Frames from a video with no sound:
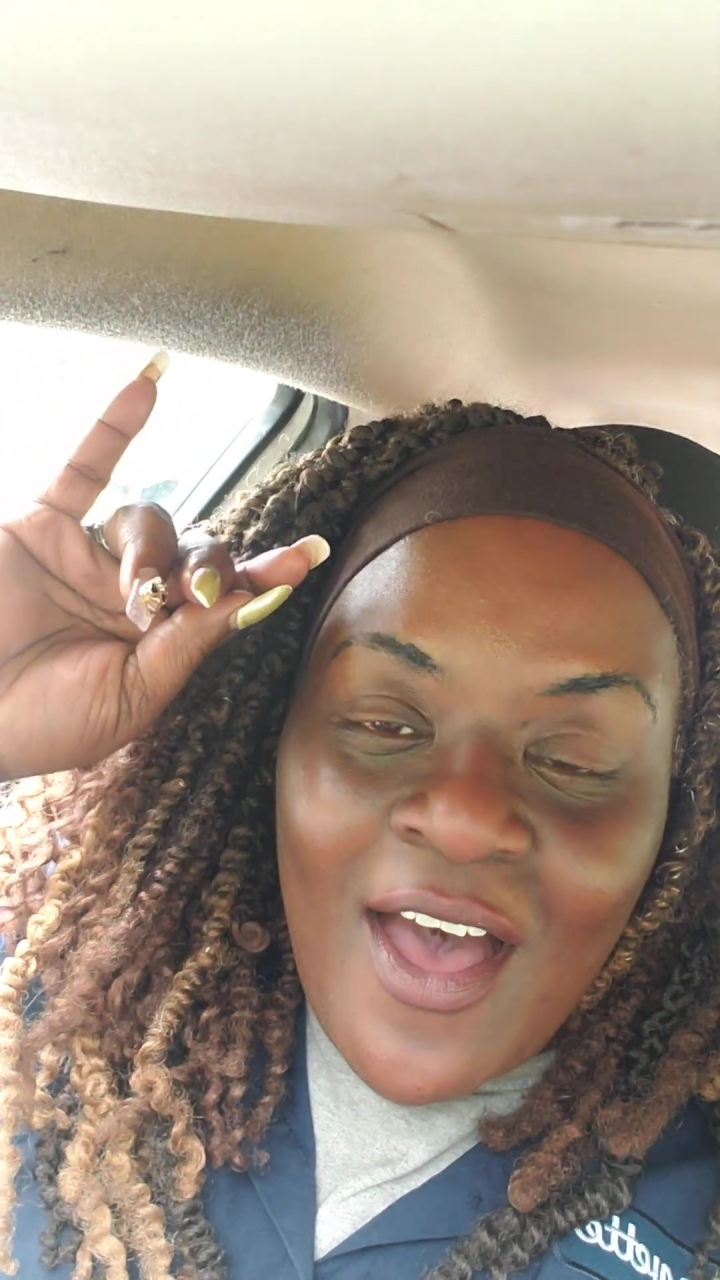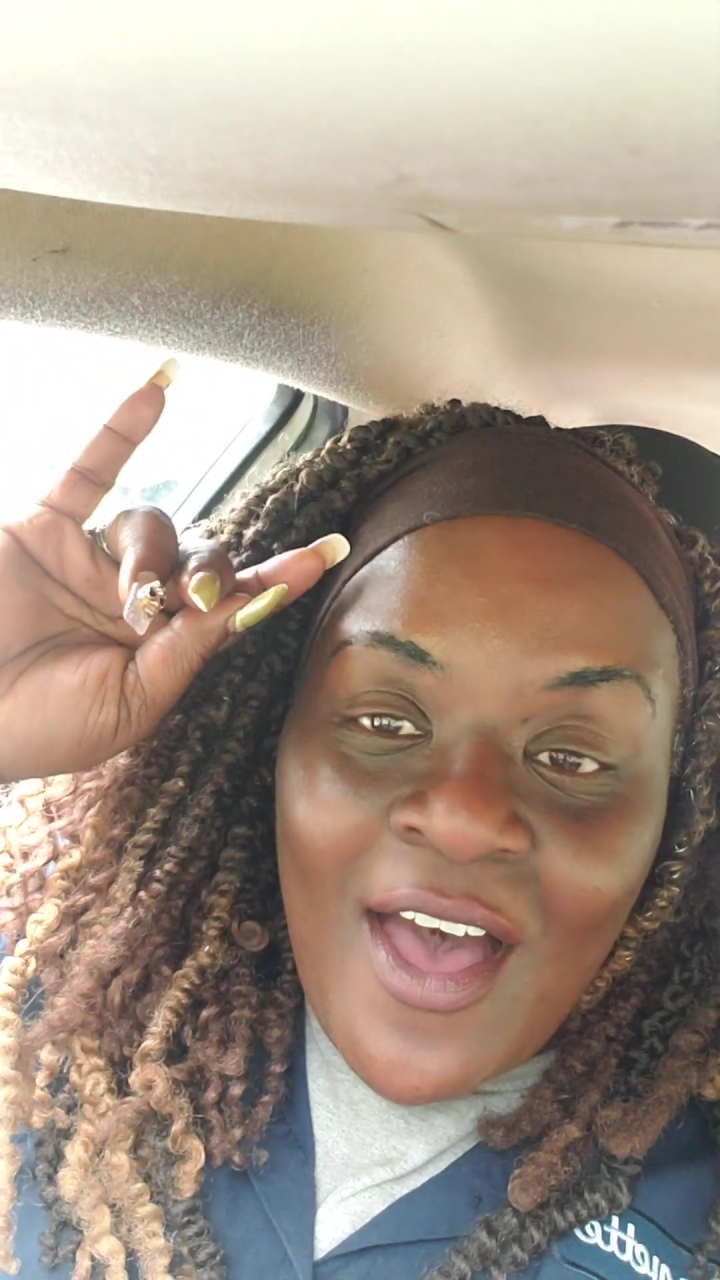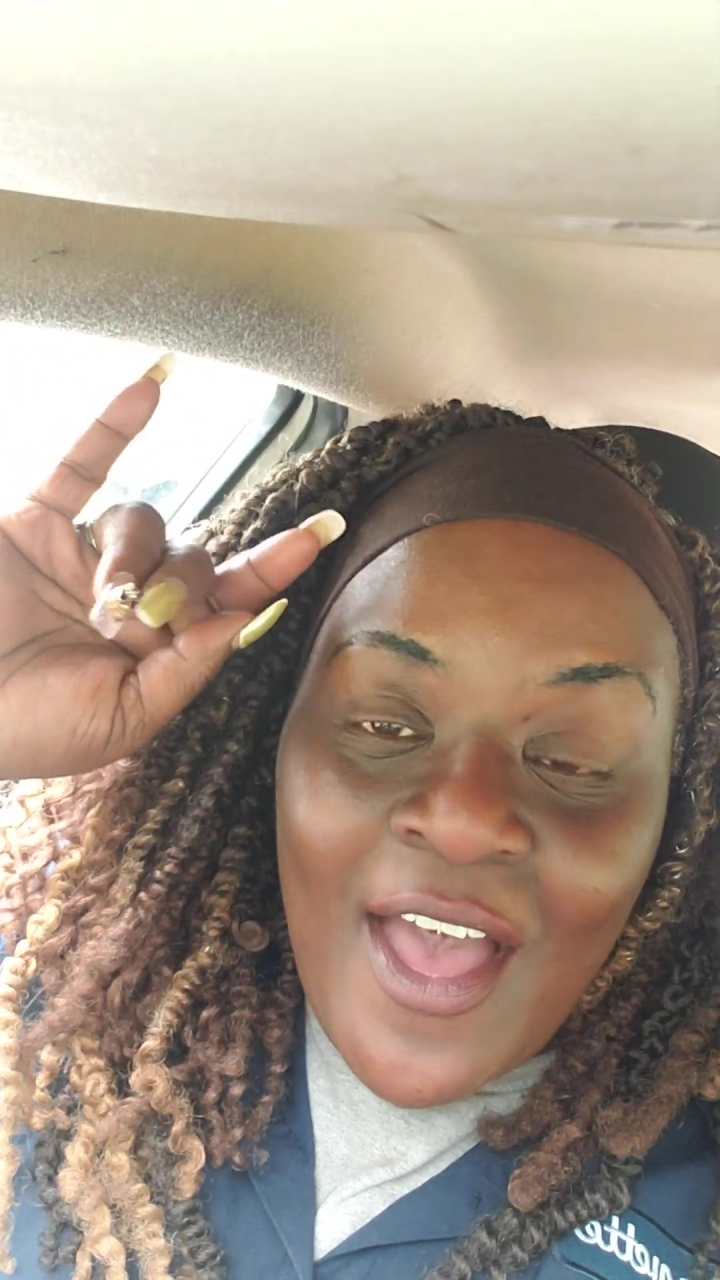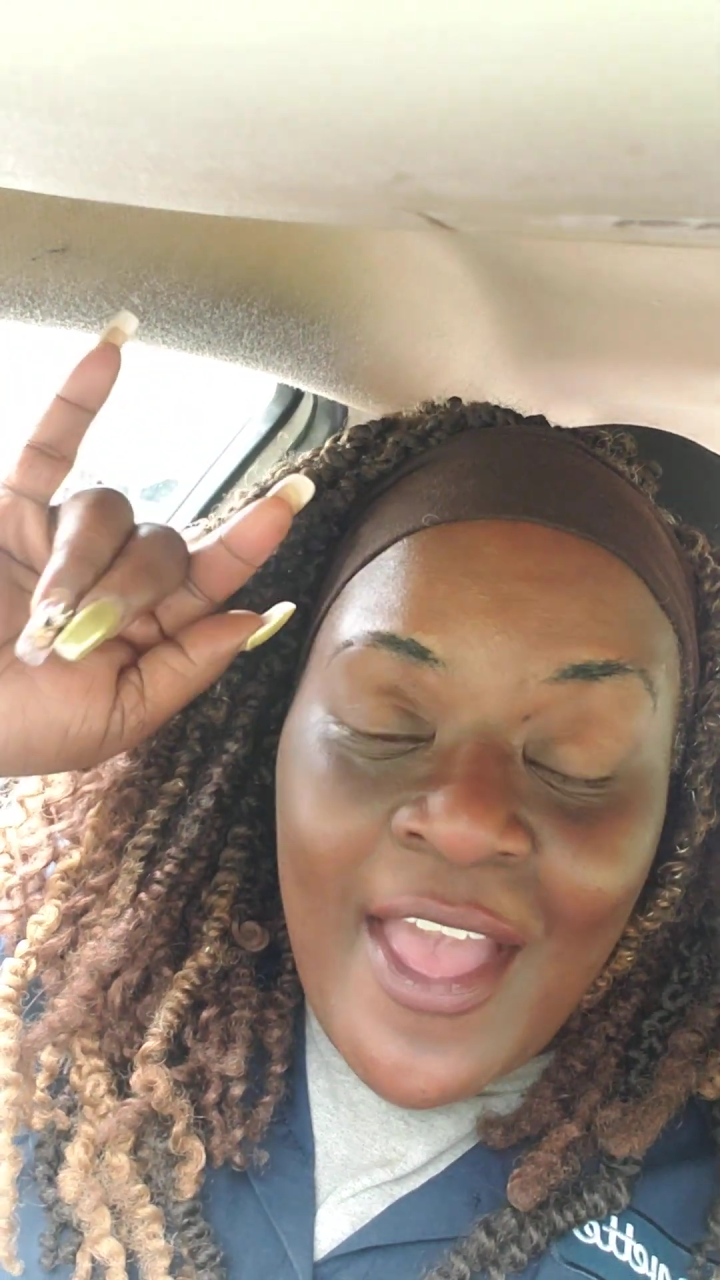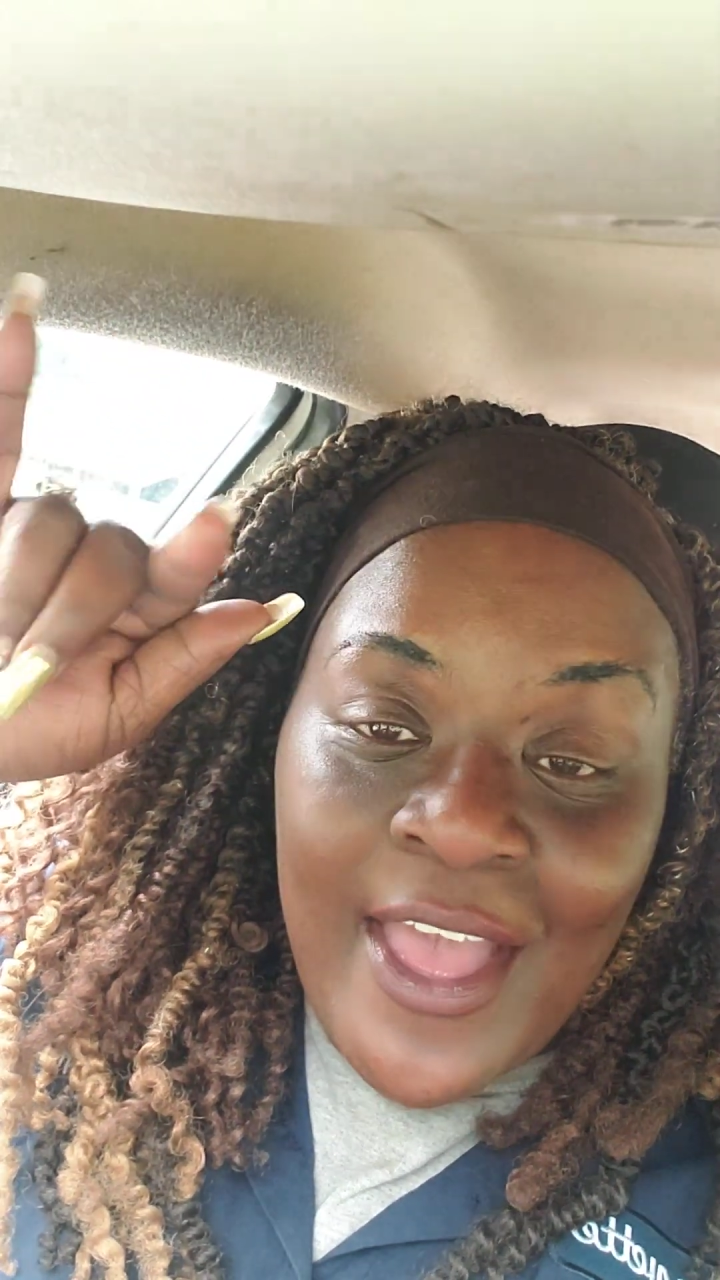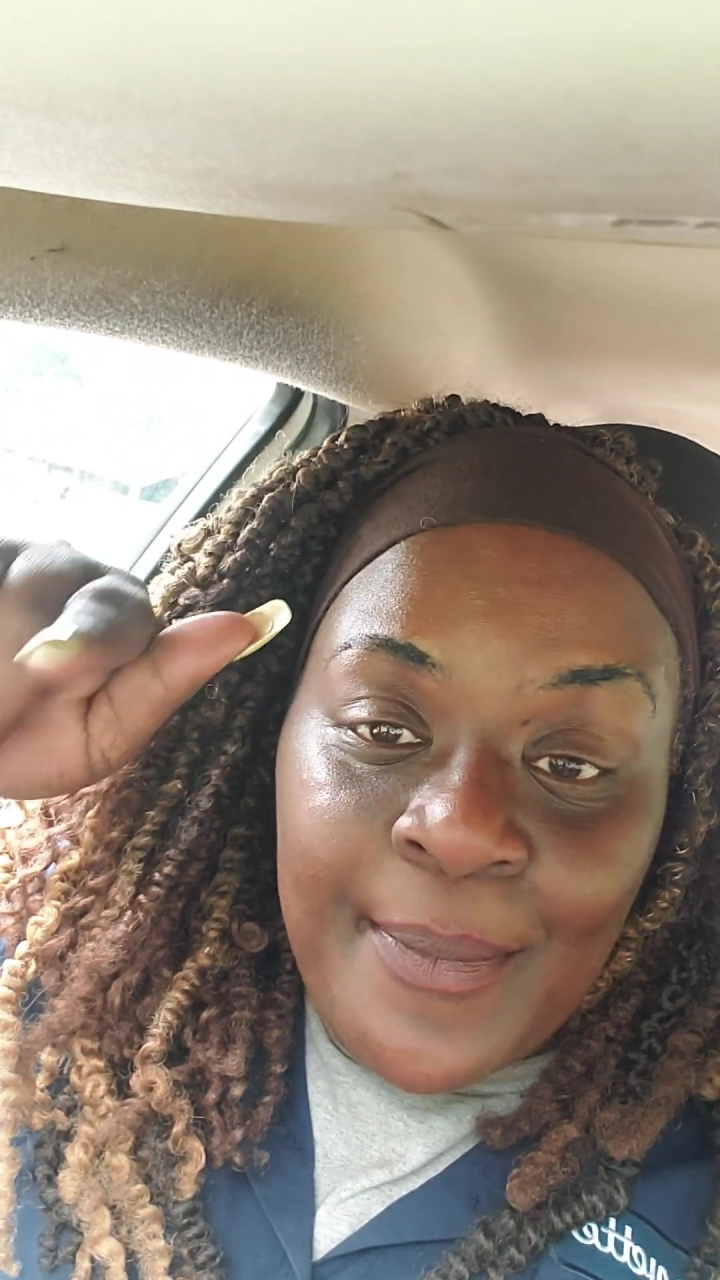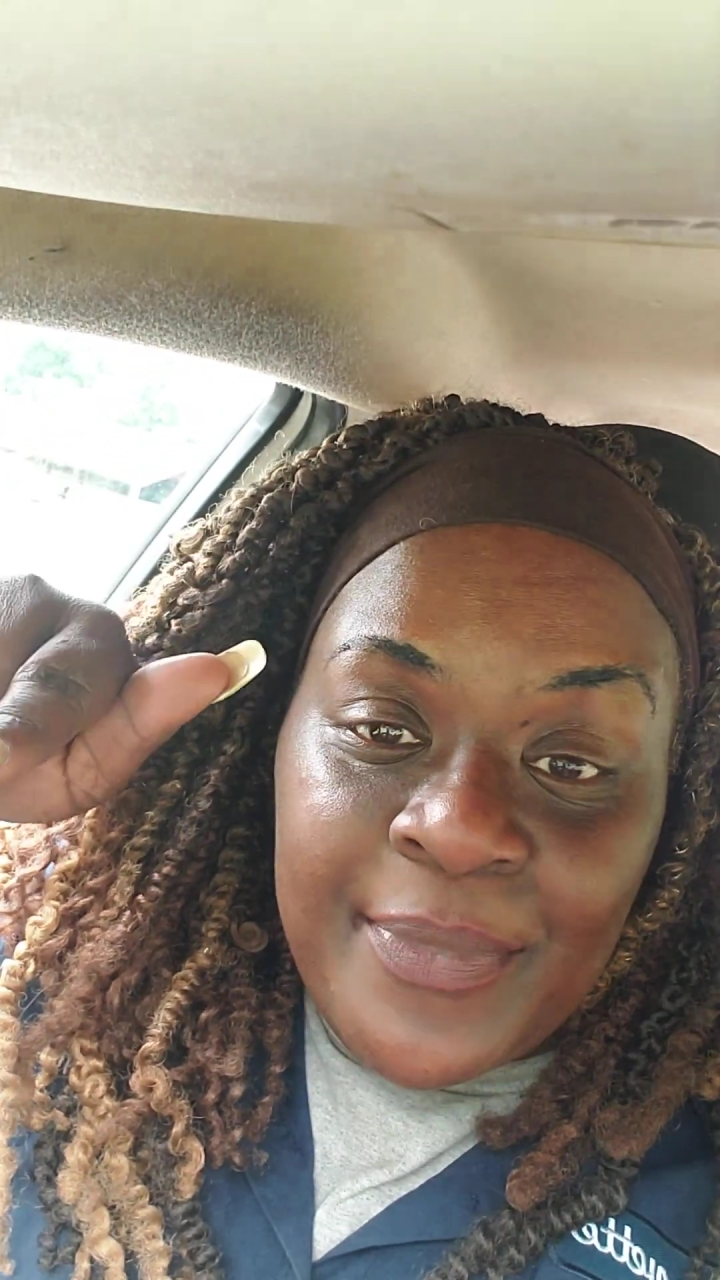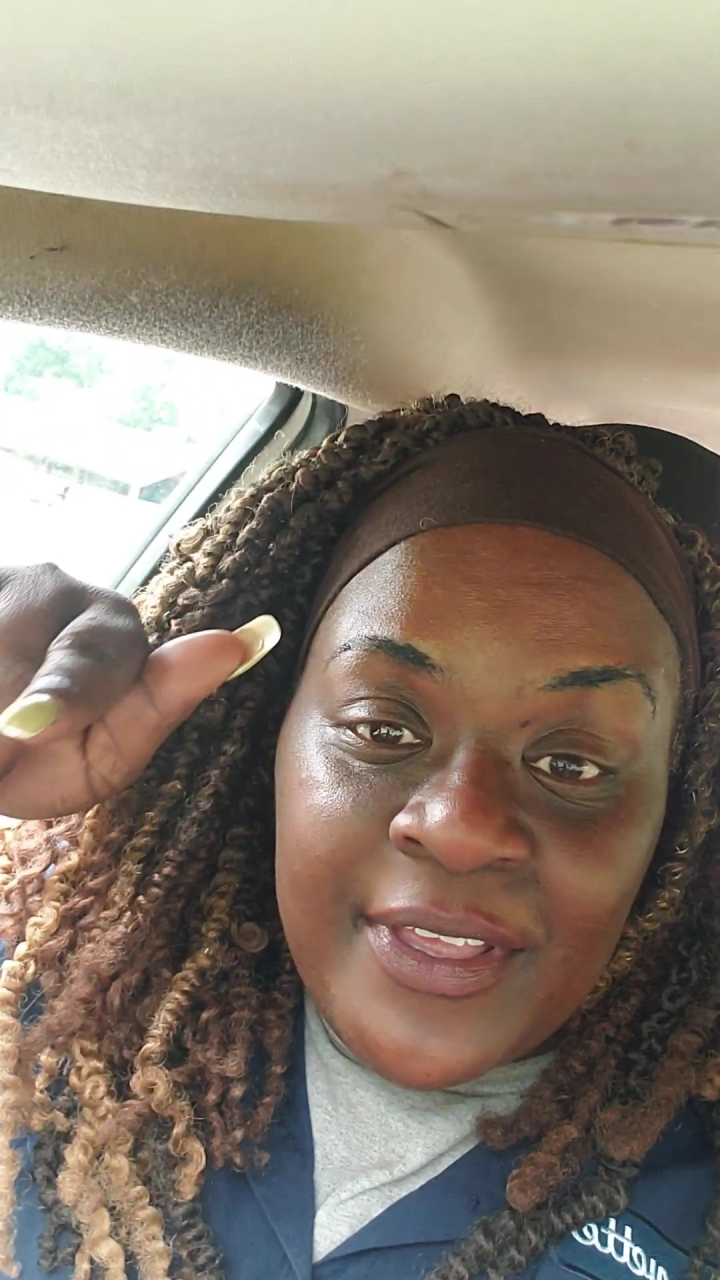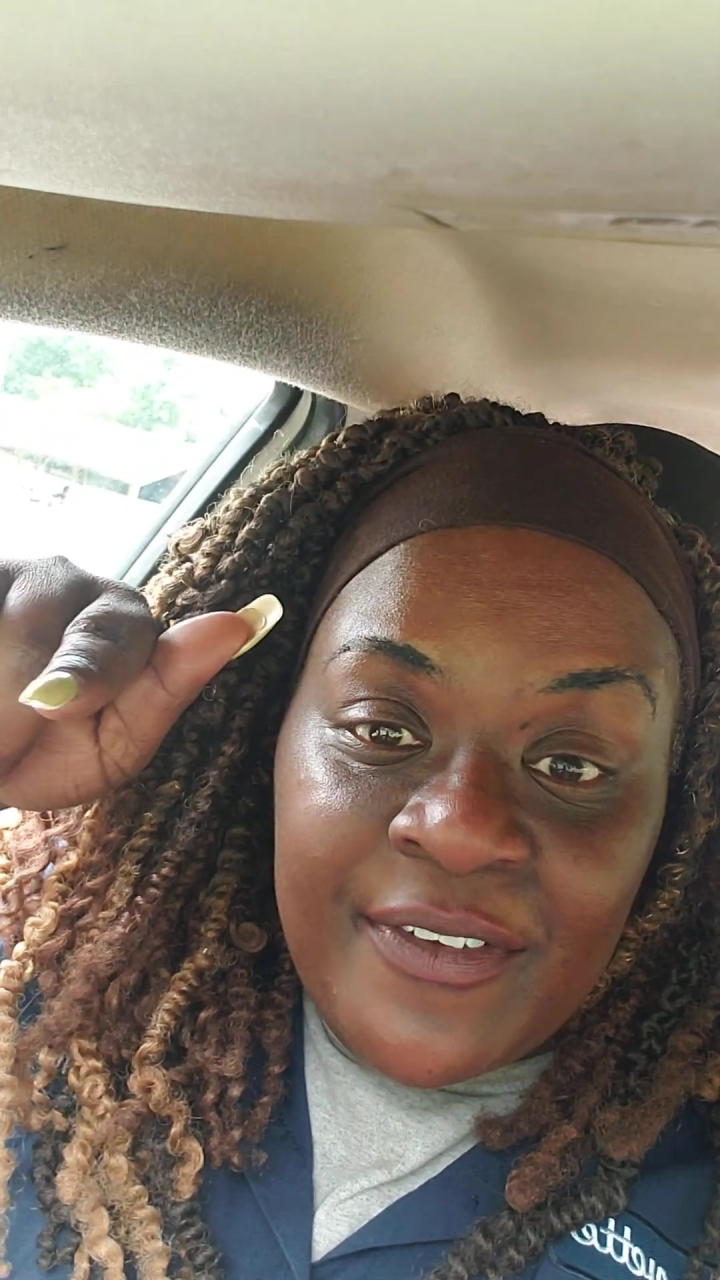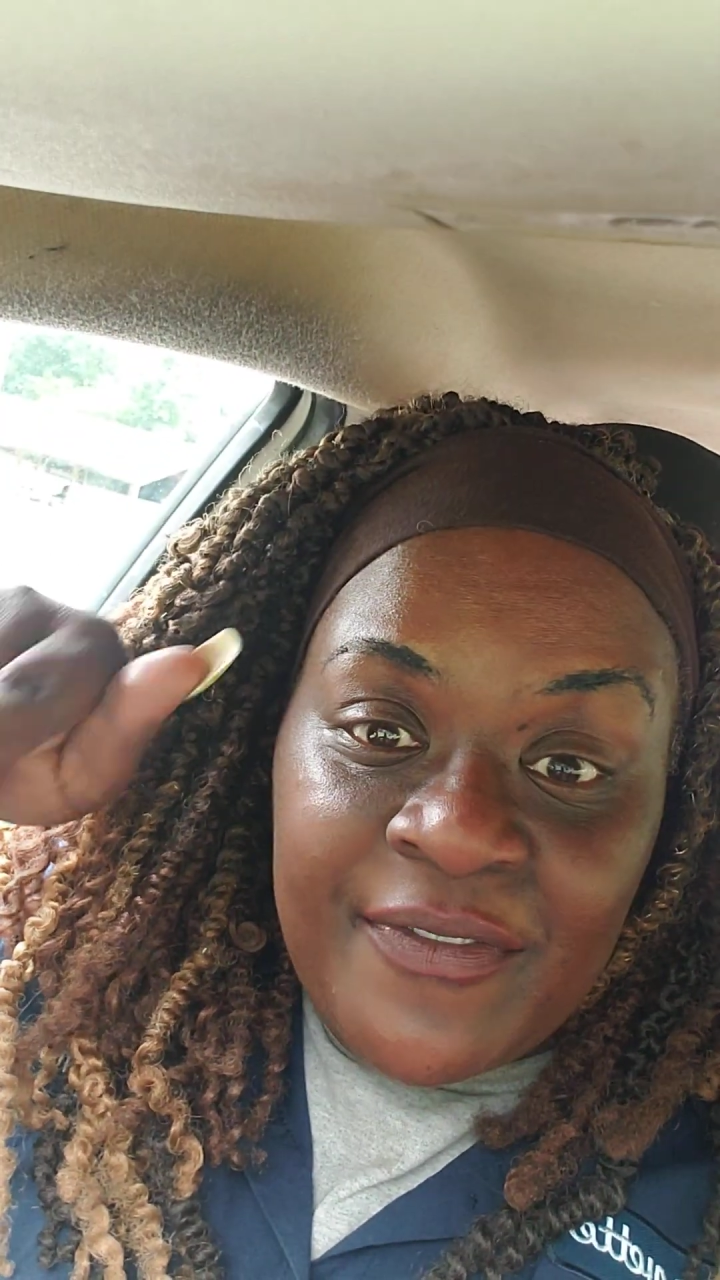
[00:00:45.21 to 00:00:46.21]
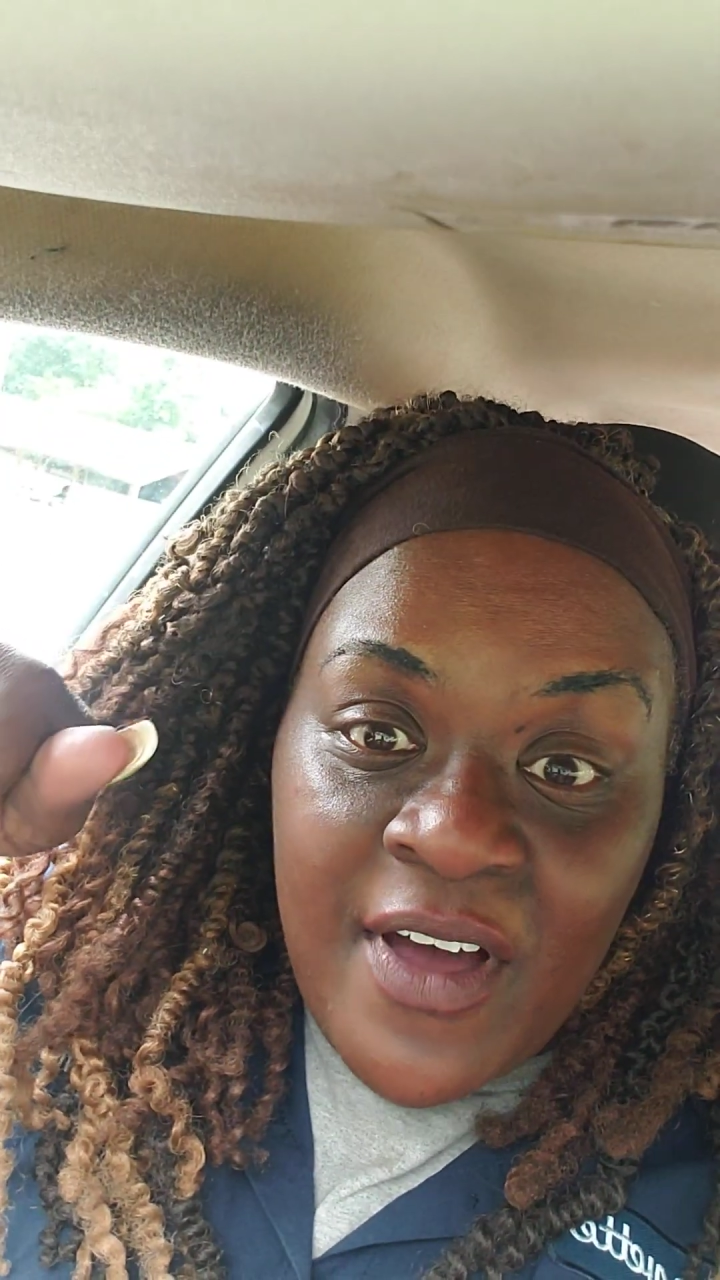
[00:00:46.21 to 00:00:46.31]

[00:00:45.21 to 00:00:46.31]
a happy